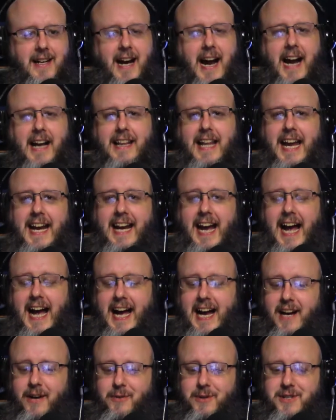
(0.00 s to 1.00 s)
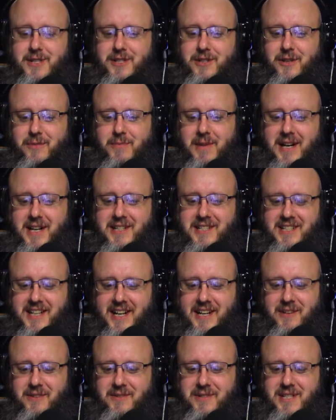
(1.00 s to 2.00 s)
I like Iowa so much that
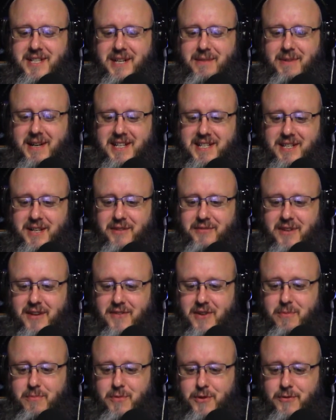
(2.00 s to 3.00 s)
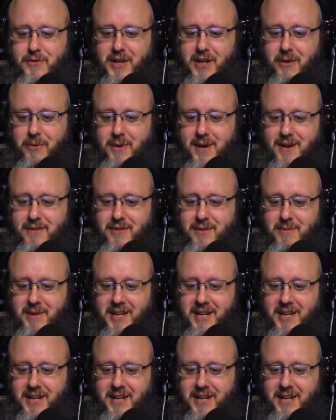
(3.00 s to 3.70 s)
I don't see myself ever moving away from